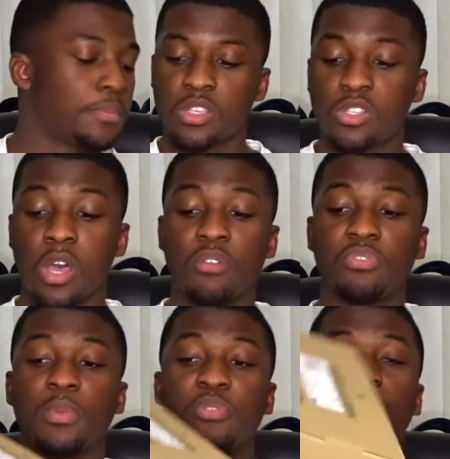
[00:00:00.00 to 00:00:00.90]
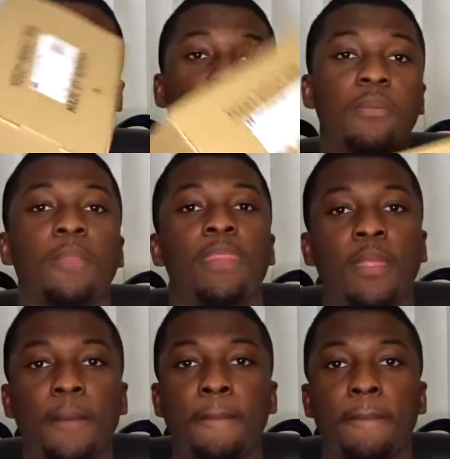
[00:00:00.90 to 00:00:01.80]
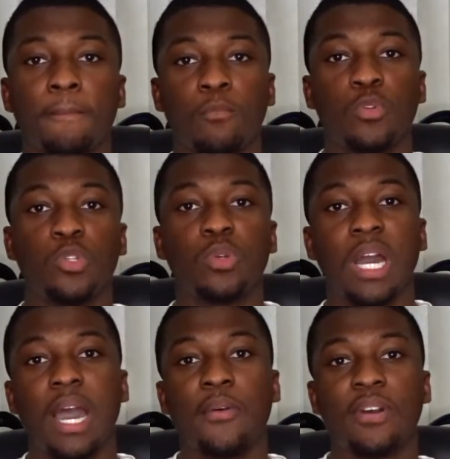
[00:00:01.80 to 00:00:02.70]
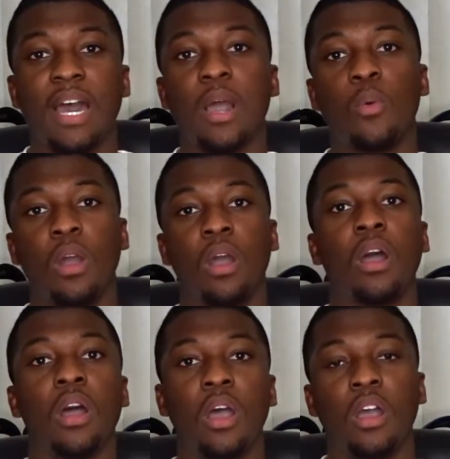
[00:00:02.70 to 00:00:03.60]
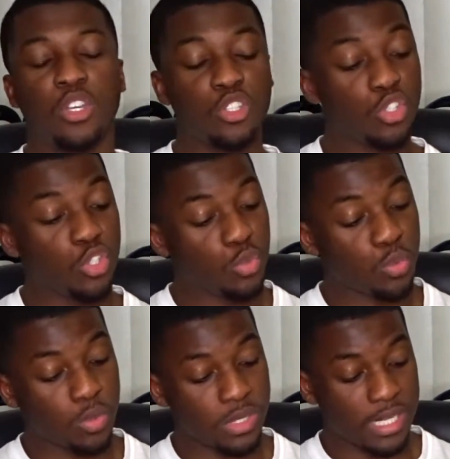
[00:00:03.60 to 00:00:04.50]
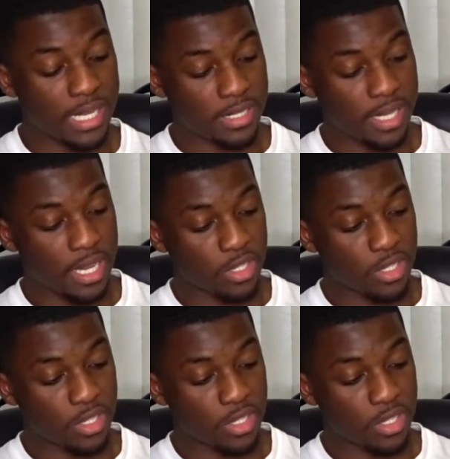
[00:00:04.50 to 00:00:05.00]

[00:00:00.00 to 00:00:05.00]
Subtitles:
Starting from the front, we do have our usual size tag.